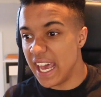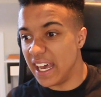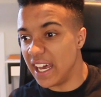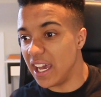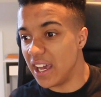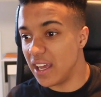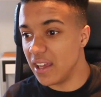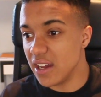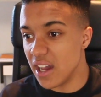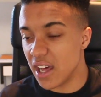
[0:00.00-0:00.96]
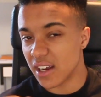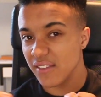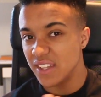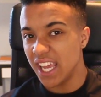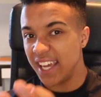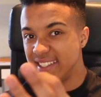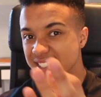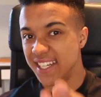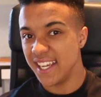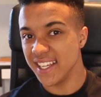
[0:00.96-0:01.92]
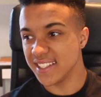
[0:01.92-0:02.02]

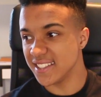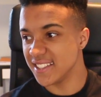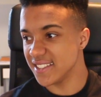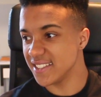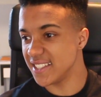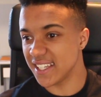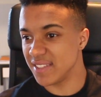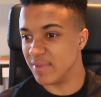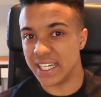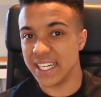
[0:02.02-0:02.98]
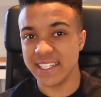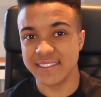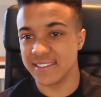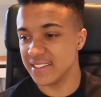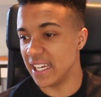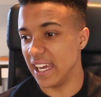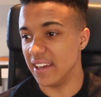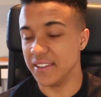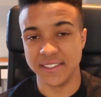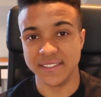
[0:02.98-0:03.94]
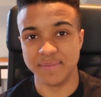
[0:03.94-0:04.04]
Arrivederci. Is that goodbye?
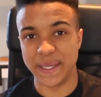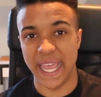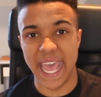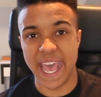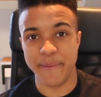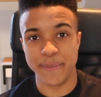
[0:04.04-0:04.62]
Dunno. But yeah,